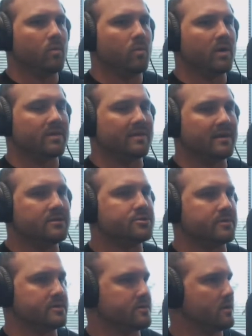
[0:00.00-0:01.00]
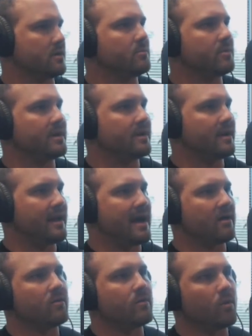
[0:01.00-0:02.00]
what the injuries are going to be and
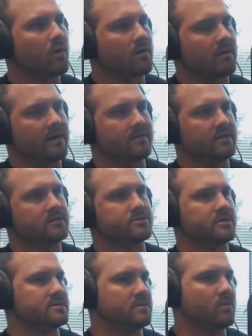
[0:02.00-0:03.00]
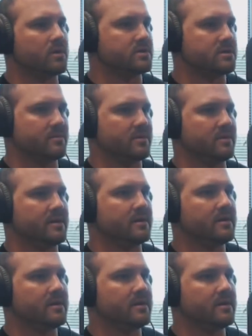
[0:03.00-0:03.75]
how can we work around the injuries, and what are some of the